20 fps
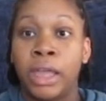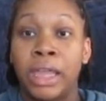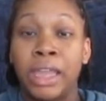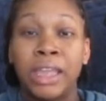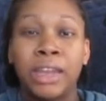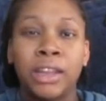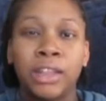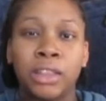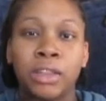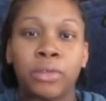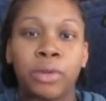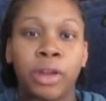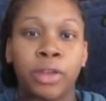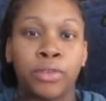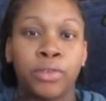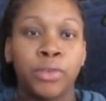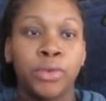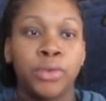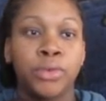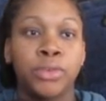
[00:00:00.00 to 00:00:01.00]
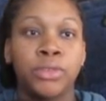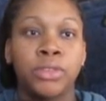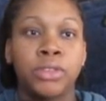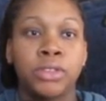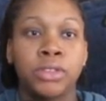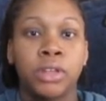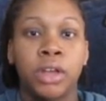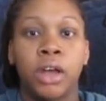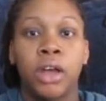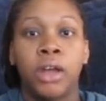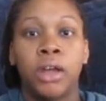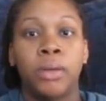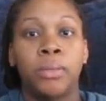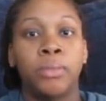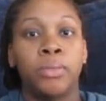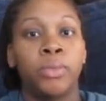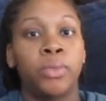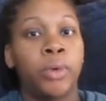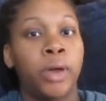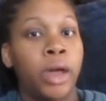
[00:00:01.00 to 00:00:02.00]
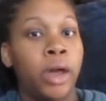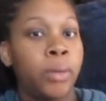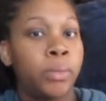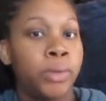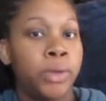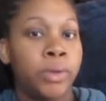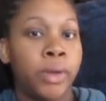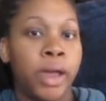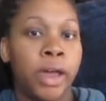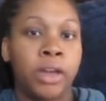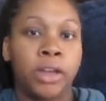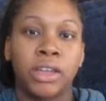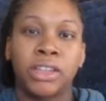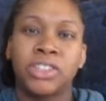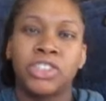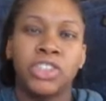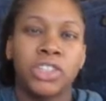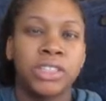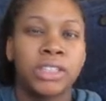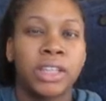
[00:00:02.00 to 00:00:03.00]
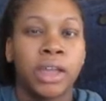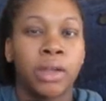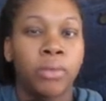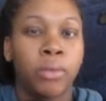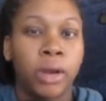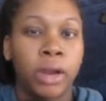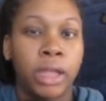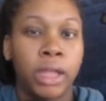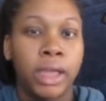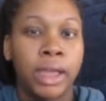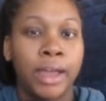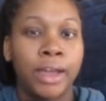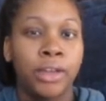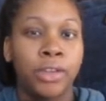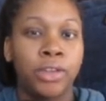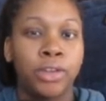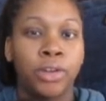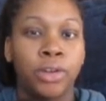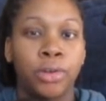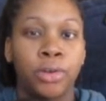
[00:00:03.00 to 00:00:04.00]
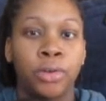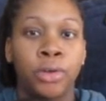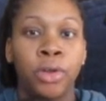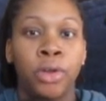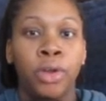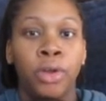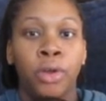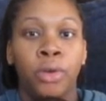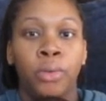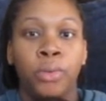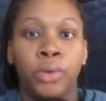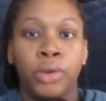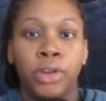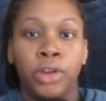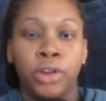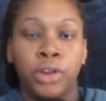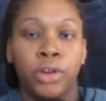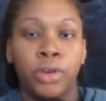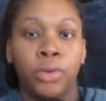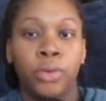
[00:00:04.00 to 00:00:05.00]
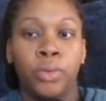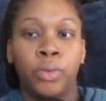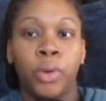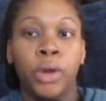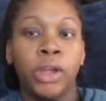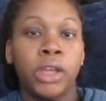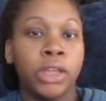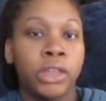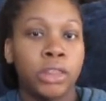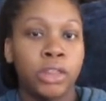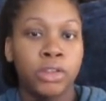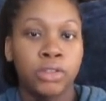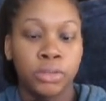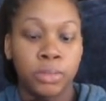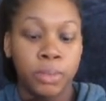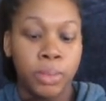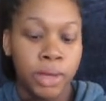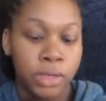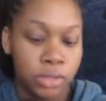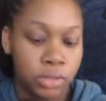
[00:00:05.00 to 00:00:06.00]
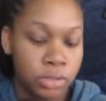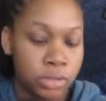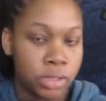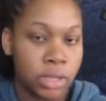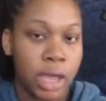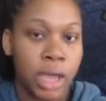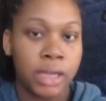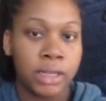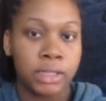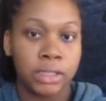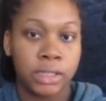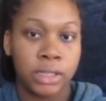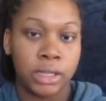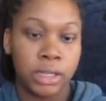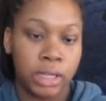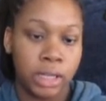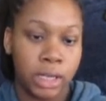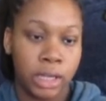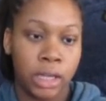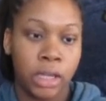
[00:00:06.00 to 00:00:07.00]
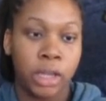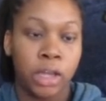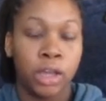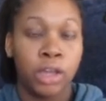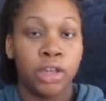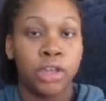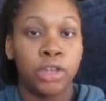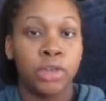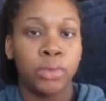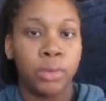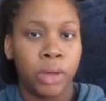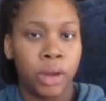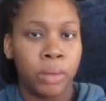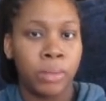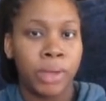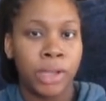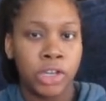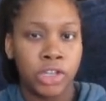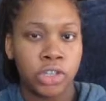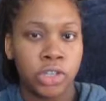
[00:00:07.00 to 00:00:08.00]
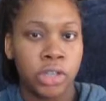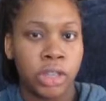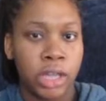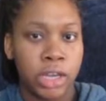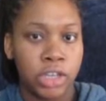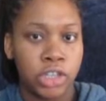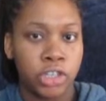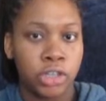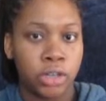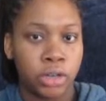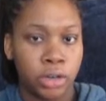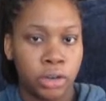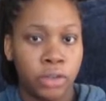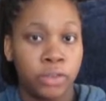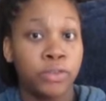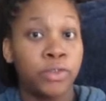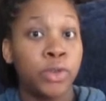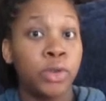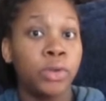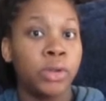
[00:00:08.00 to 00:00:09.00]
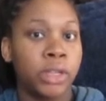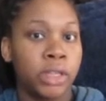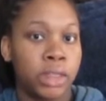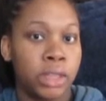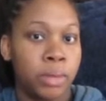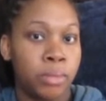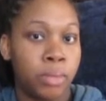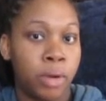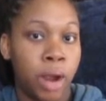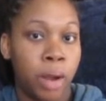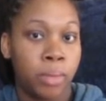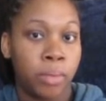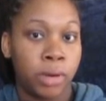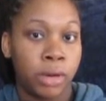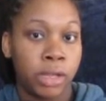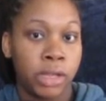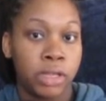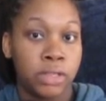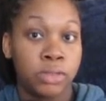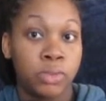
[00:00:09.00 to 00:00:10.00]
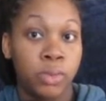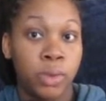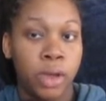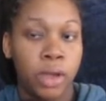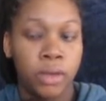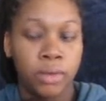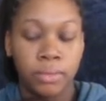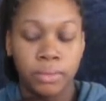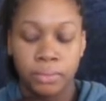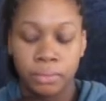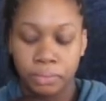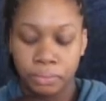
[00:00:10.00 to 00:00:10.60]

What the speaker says: eating the right foods will help you out. It's just like working out, you know, when you're working those muscles constantly, you want to make sure that you're fueling them properly as well.